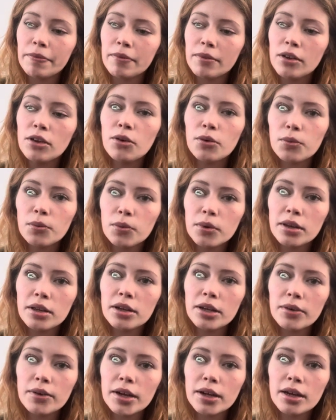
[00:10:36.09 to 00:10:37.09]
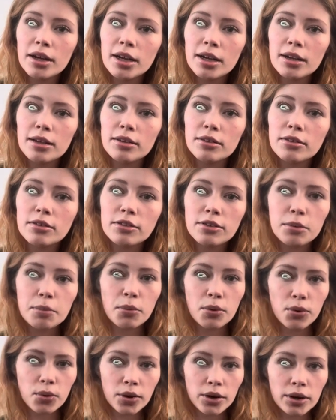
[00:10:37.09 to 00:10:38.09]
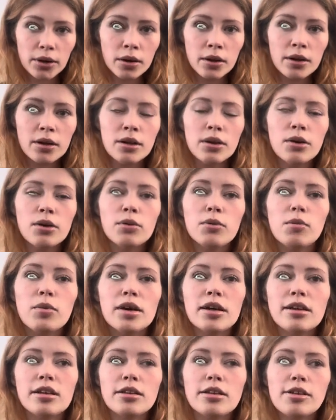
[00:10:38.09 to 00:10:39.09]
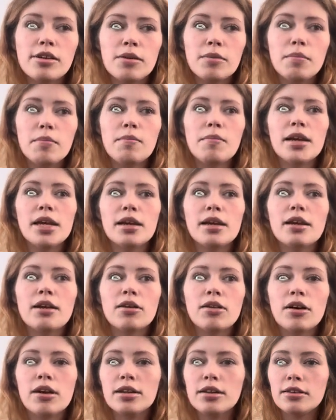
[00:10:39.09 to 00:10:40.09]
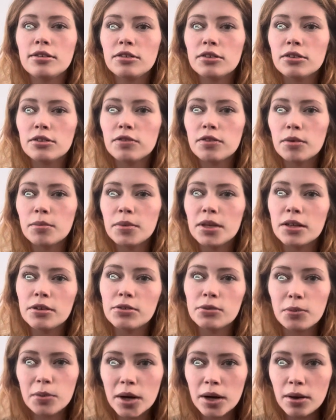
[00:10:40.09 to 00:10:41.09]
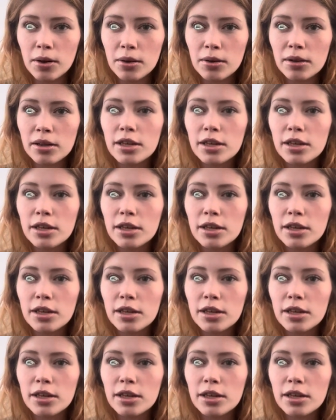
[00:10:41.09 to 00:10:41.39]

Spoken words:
really great support, which made it a lot easier for me as well.